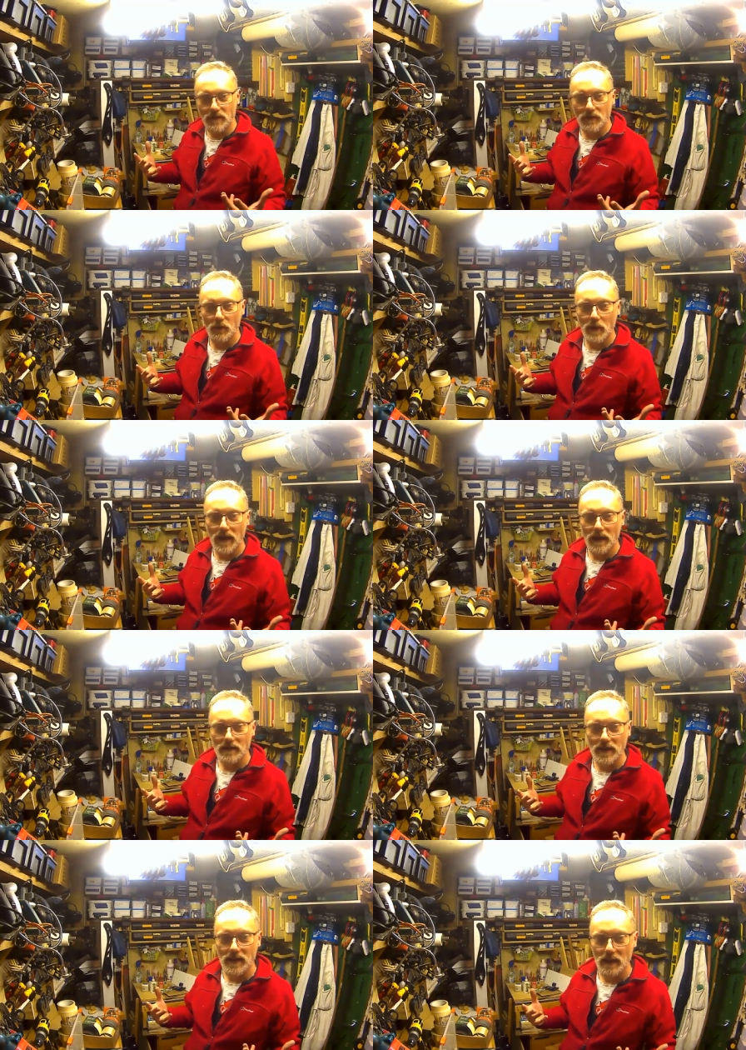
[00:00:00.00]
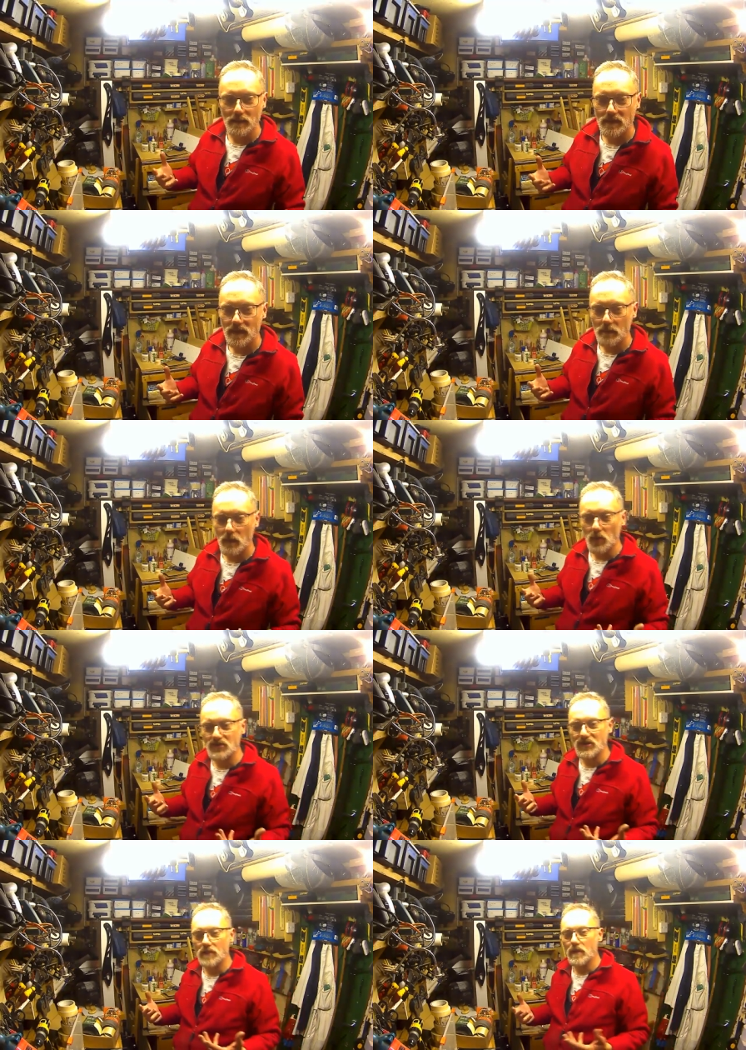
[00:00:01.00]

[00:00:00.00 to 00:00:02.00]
to fill my get my watch time